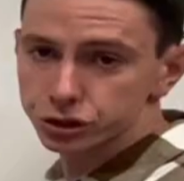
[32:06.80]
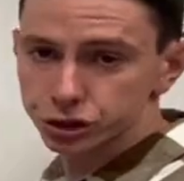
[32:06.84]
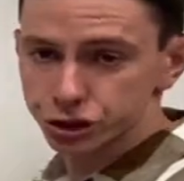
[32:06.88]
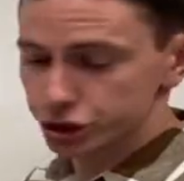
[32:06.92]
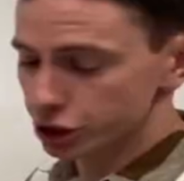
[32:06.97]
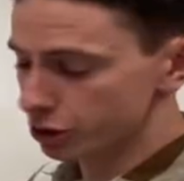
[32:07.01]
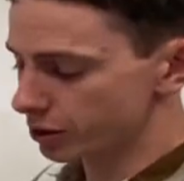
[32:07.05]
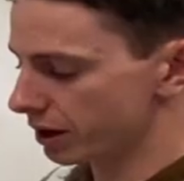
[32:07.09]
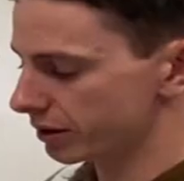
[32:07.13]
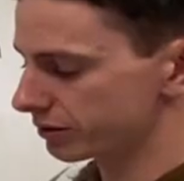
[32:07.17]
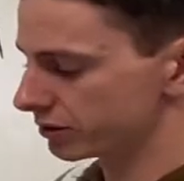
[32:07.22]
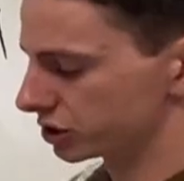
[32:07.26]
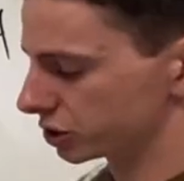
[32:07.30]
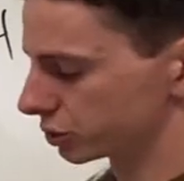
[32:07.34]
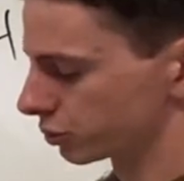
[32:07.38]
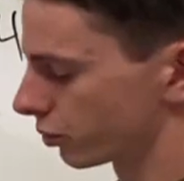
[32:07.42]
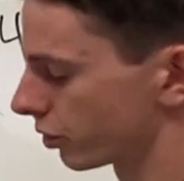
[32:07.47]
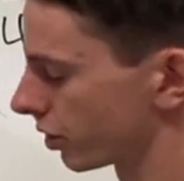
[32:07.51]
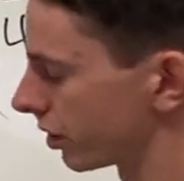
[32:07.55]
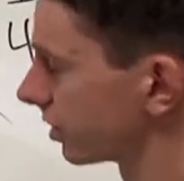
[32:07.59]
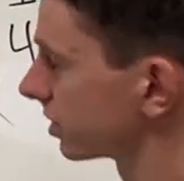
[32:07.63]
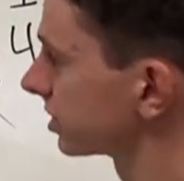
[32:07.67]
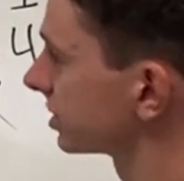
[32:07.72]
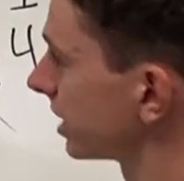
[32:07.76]
to show how this
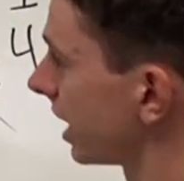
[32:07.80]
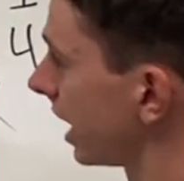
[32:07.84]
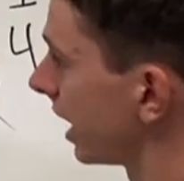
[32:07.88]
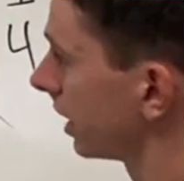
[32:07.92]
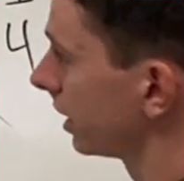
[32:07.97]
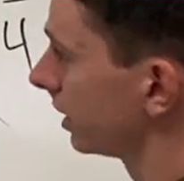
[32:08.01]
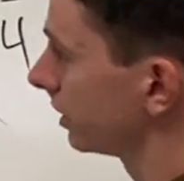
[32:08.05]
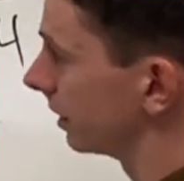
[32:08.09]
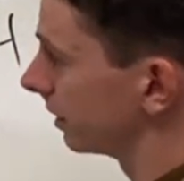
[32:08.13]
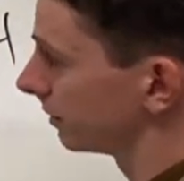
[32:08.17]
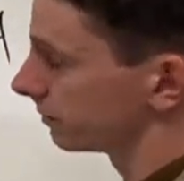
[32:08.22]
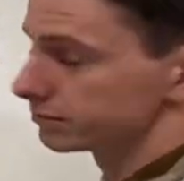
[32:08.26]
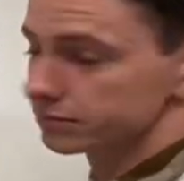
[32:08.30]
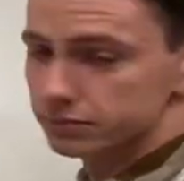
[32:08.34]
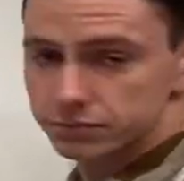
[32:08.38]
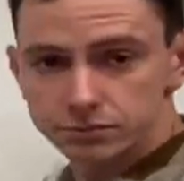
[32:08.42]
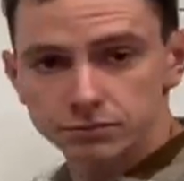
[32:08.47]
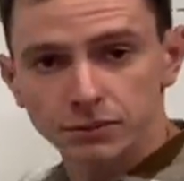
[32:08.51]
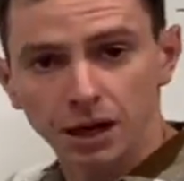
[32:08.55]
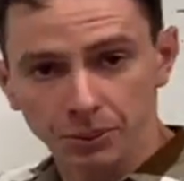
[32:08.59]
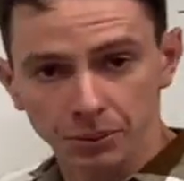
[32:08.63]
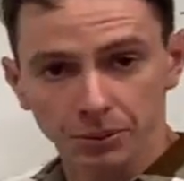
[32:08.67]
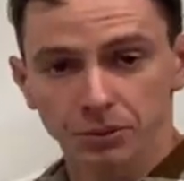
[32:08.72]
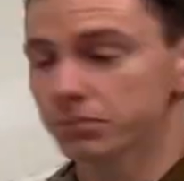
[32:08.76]
works, I'm
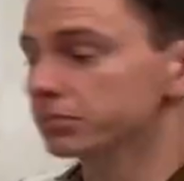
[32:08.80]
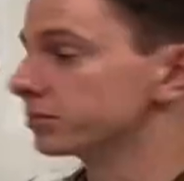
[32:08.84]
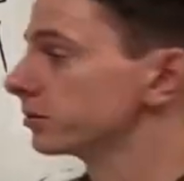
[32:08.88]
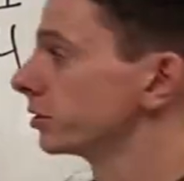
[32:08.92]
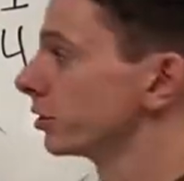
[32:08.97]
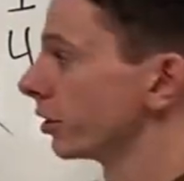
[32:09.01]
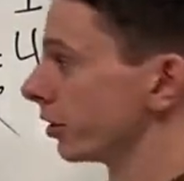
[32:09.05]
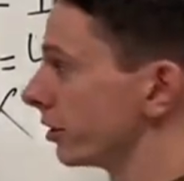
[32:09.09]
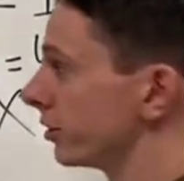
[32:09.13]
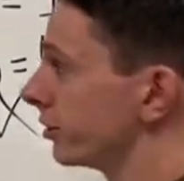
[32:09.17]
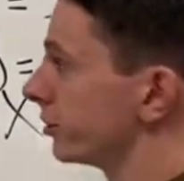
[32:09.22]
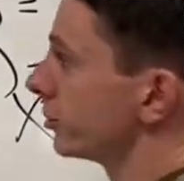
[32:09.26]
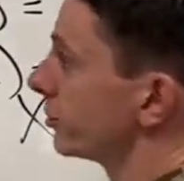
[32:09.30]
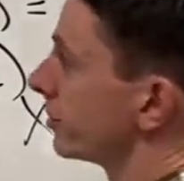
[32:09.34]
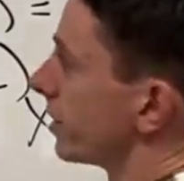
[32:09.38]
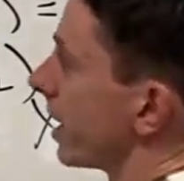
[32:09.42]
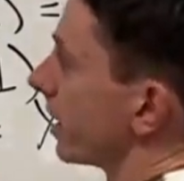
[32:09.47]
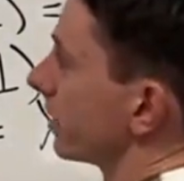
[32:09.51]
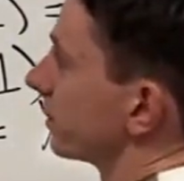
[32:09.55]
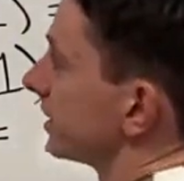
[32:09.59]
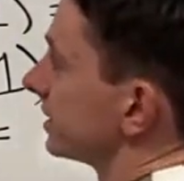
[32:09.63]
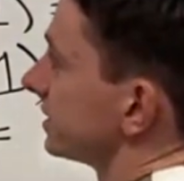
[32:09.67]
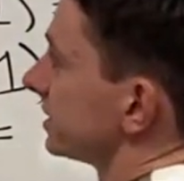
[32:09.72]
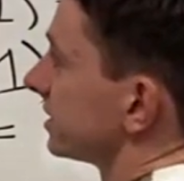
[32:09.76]
going to do
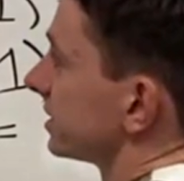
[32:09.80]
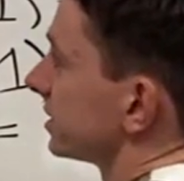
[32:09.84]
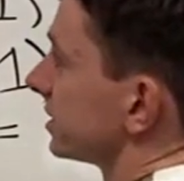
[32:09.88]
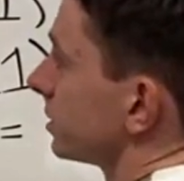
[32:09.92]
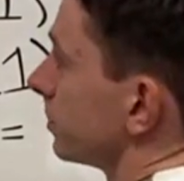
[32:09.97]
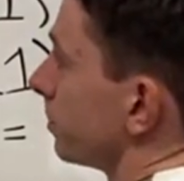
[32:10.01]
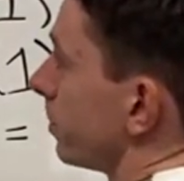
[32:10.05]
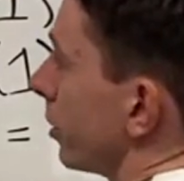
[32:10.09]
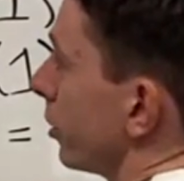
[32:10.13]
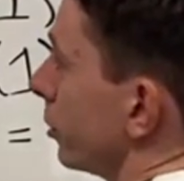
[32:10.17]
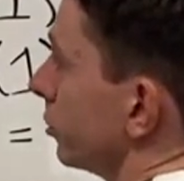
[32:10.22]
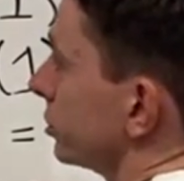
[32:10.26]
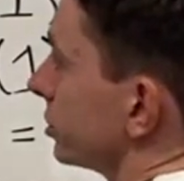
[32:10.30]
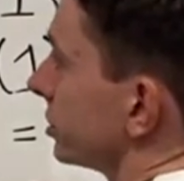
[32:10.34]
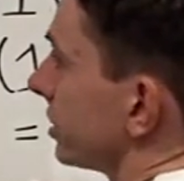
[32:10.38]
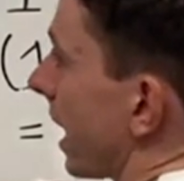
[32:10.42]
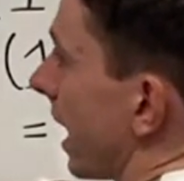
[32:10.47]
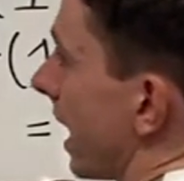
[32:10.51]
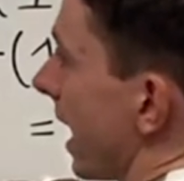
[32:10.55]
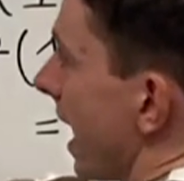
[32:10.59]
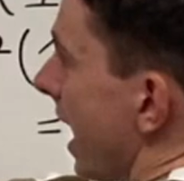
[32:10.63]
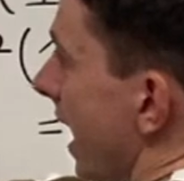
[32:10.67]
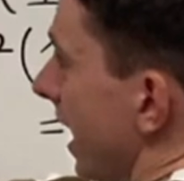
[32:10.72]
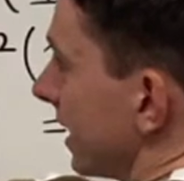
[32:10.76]
that. Let's suppose
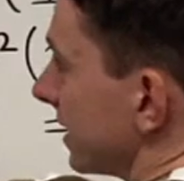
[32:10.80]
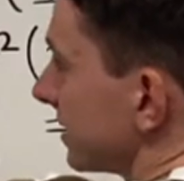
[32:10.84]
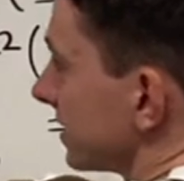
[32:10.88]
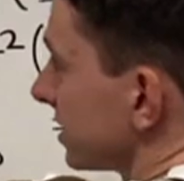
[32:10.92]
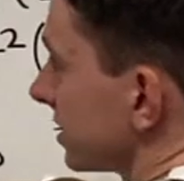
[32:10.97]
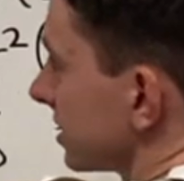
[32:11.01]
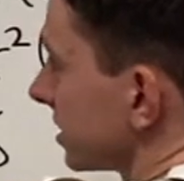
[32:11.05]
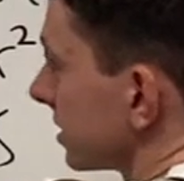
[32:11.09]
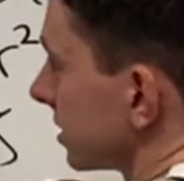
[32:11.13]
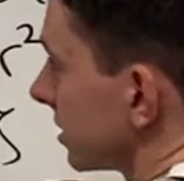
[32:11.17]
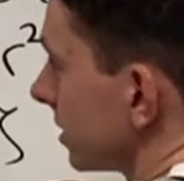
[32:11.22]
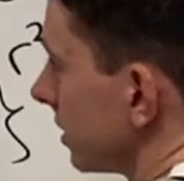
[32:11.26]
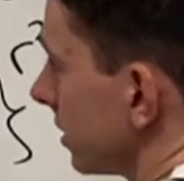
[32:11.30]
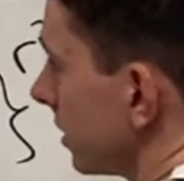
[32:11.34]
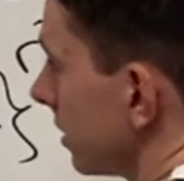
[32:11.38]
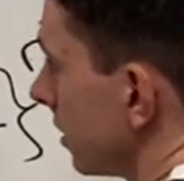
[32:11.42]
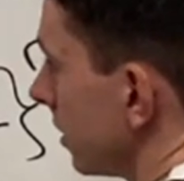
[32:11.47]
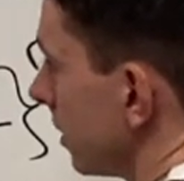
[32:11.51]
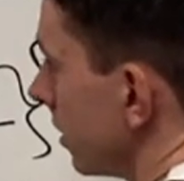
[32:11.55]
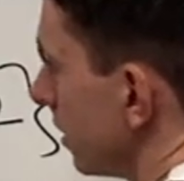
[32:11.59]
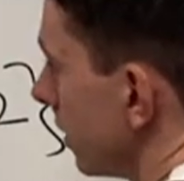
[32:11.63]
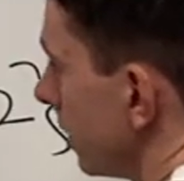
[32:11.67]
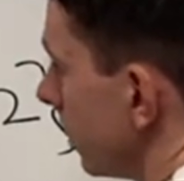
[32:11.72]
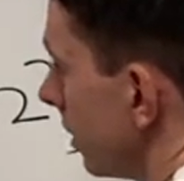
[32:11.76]
that S
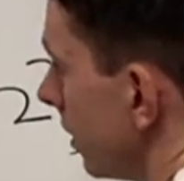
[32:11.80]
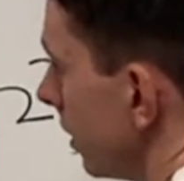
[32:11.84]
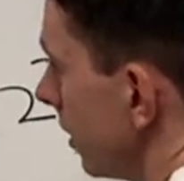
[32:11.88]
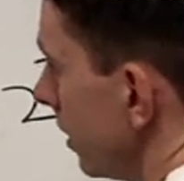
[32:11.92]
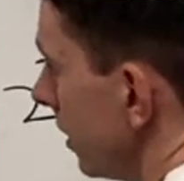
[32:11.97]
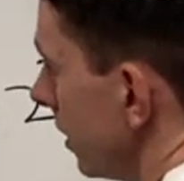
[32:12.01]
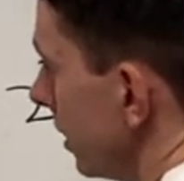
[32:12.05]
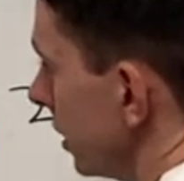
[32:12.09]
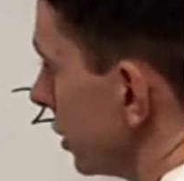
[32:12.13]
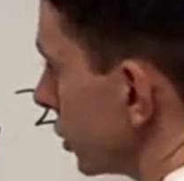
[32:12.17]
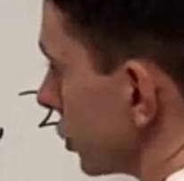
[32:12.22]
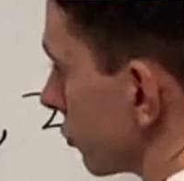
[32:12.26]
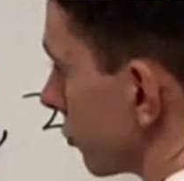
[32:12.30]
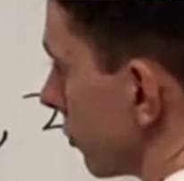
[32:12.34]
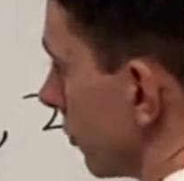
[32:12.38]
is a